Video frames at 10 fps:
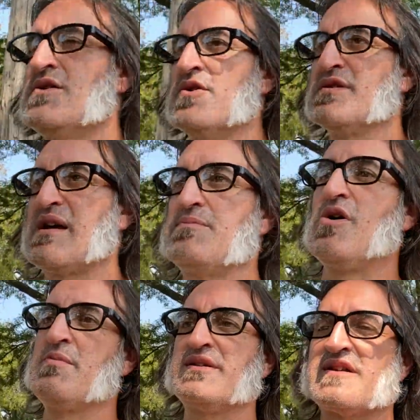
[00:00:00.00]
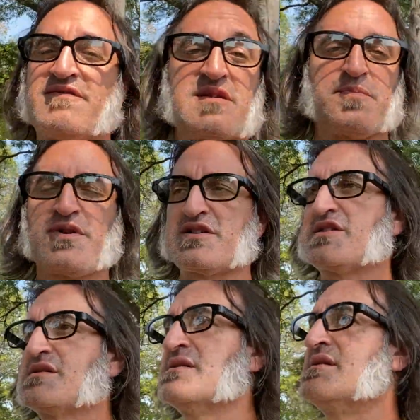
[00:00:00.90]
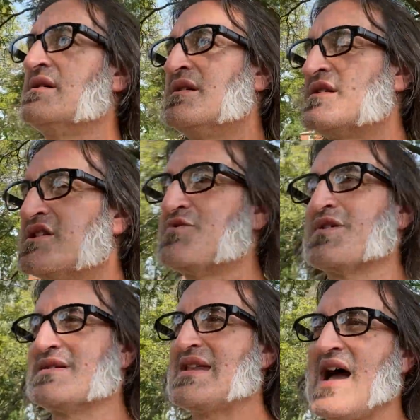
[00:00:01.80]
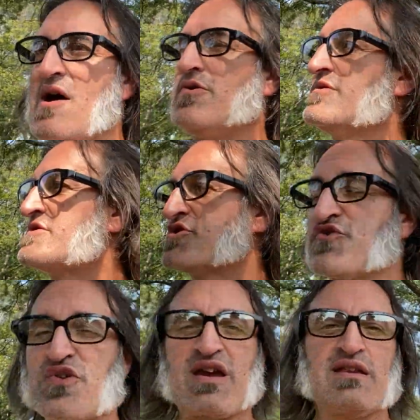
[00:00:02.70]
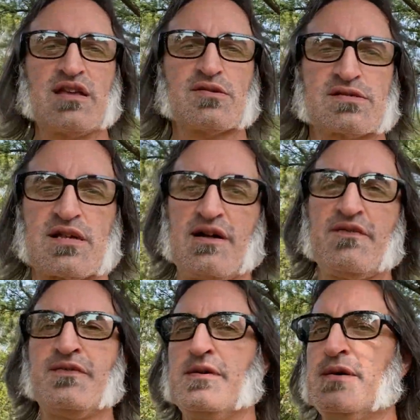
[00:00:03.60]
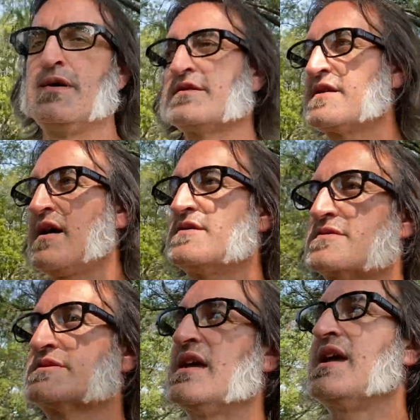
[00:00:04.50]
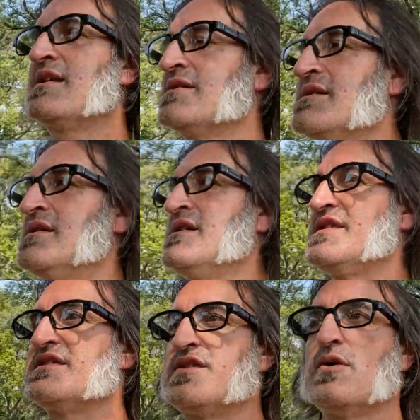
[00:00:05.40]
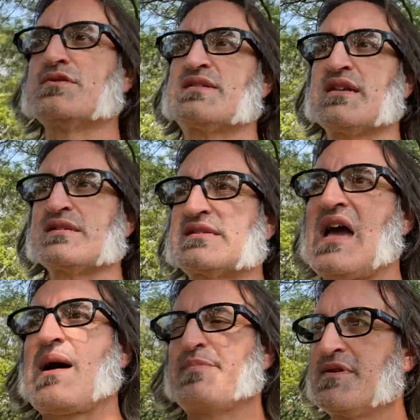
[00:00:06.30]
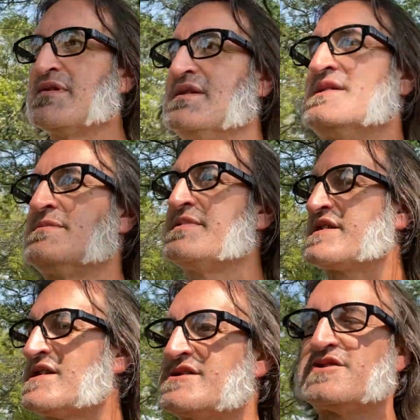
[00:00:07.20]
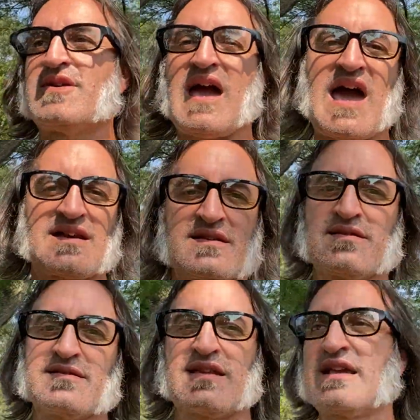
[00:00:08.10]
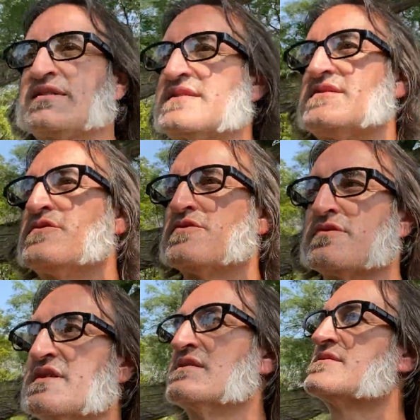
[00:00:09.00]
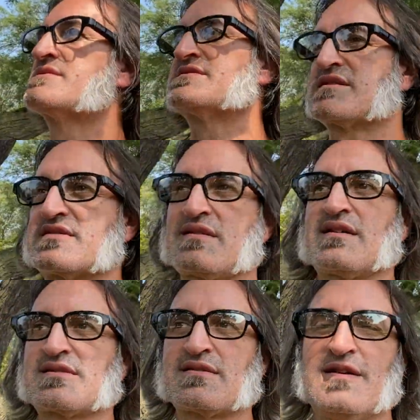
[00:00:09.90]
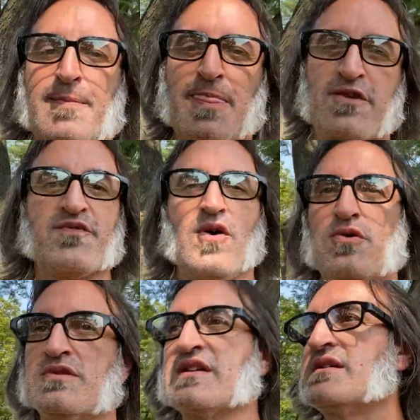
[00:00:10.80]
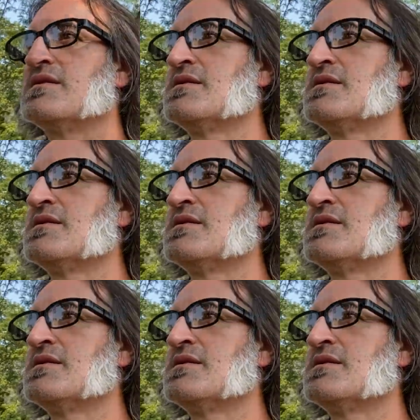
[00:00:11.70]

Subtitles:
or that moment of depression, you are now training yourself to understand that those things happen because you hadn't tasted real success. You've only